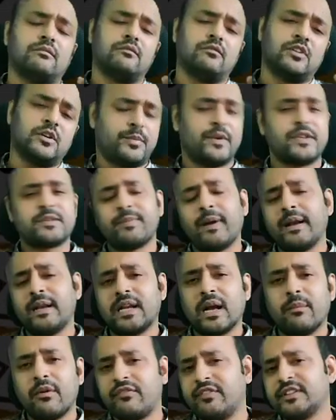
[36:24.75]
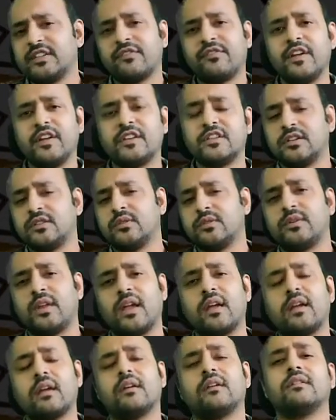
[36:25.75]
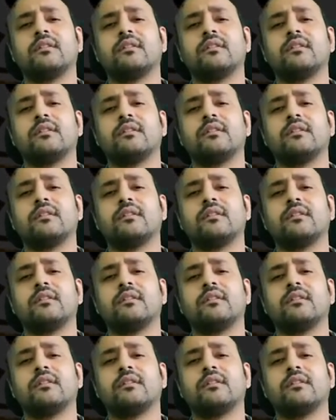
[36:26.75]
WordPress might come up with a feature today